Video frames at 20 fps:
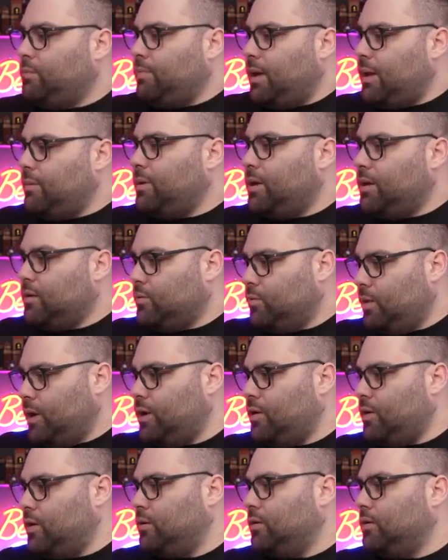maybe we
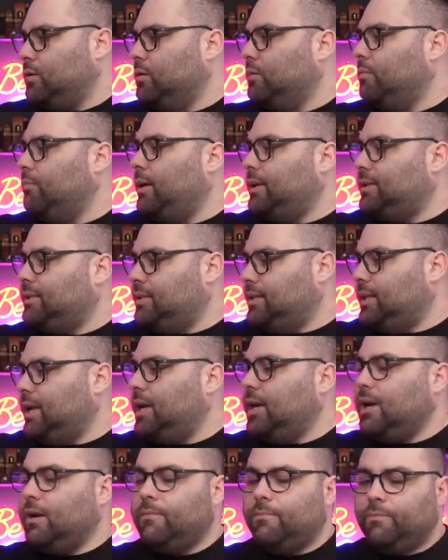are wrong, but
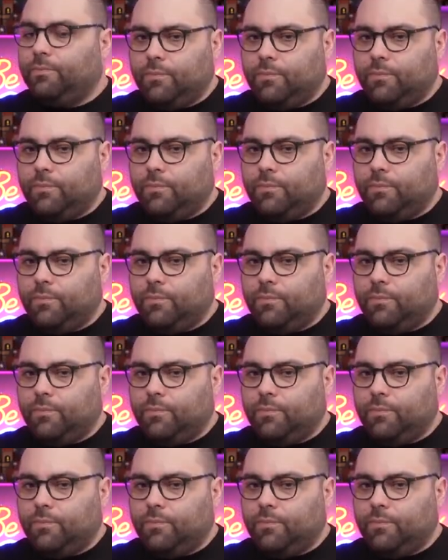still,